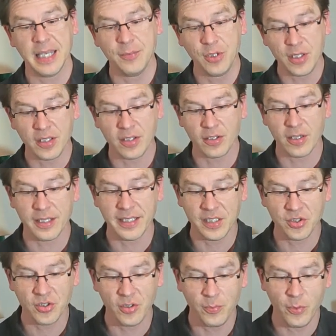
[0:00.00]
You can earn
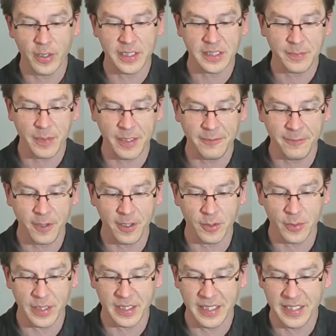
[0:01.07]
additional points by
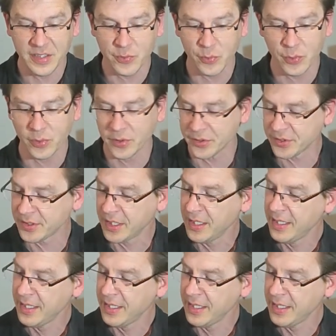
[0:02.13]
following these rules